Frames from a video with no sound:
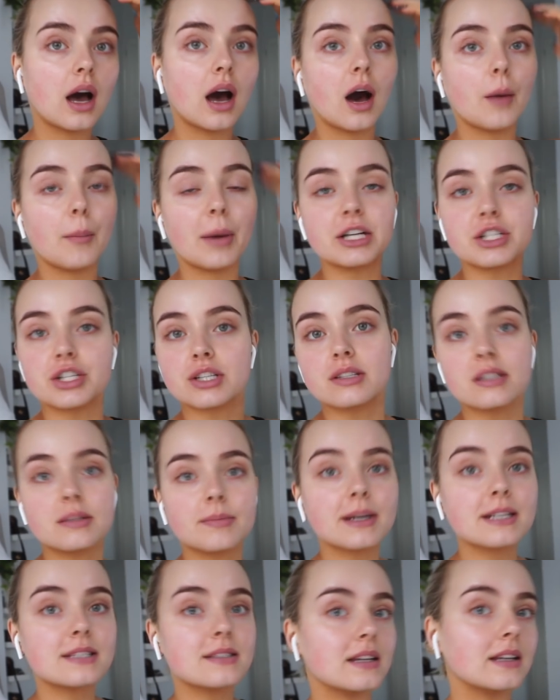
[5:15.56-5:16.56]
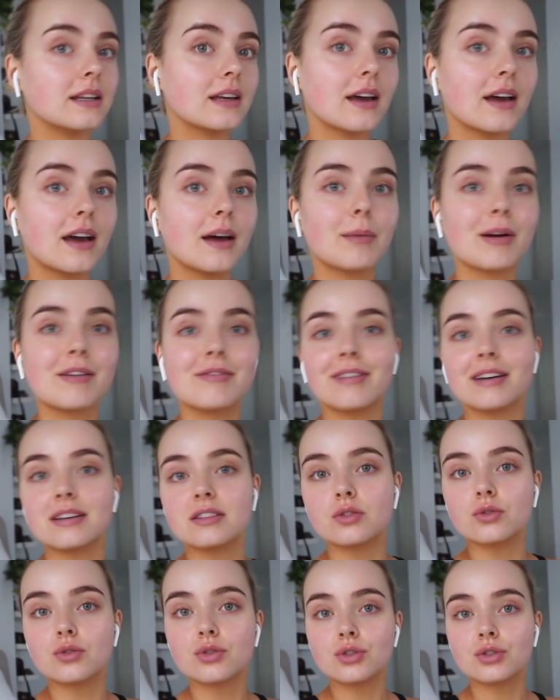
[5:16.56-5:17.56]
Um, I just did my skincare. My
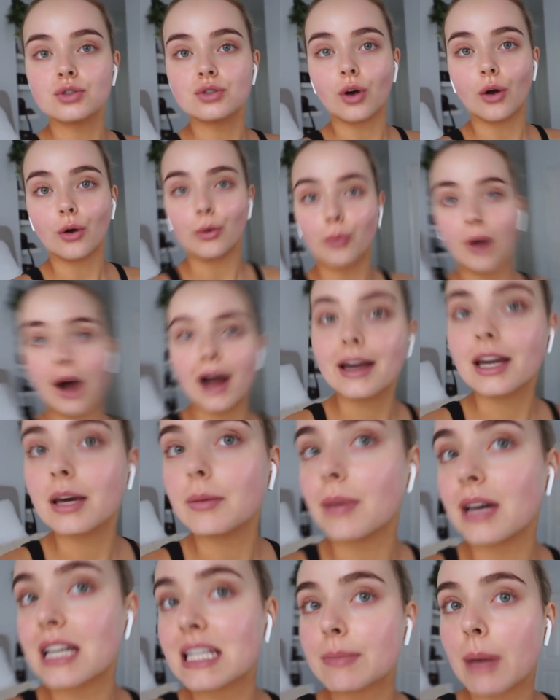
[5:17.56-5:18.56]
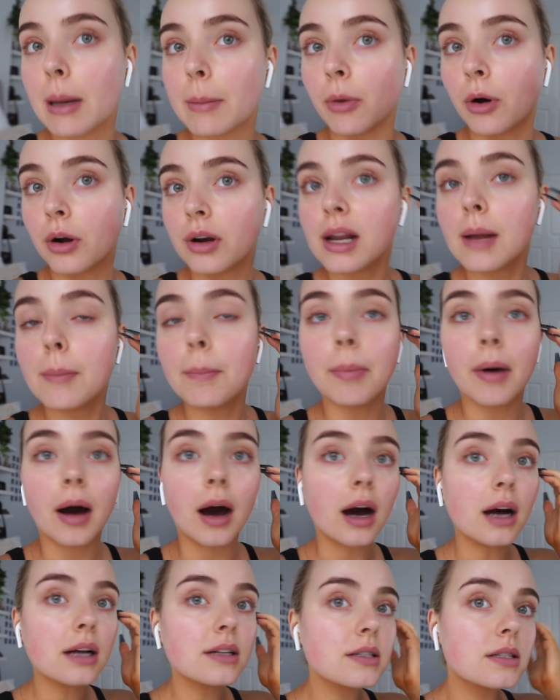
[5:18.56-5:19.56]
face looks so white compared to my body,
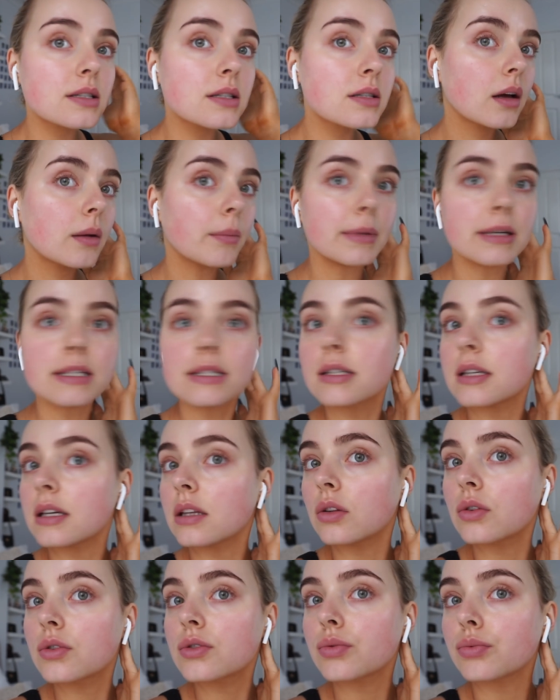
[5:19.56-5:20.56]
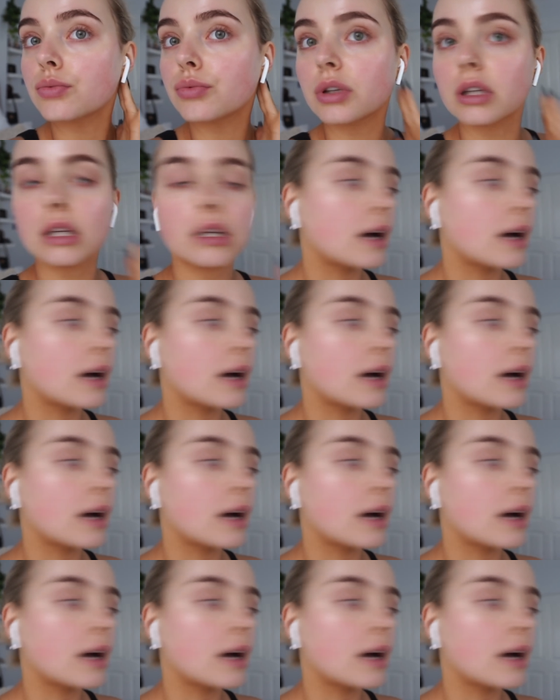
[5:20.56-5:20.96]
but my skin looks really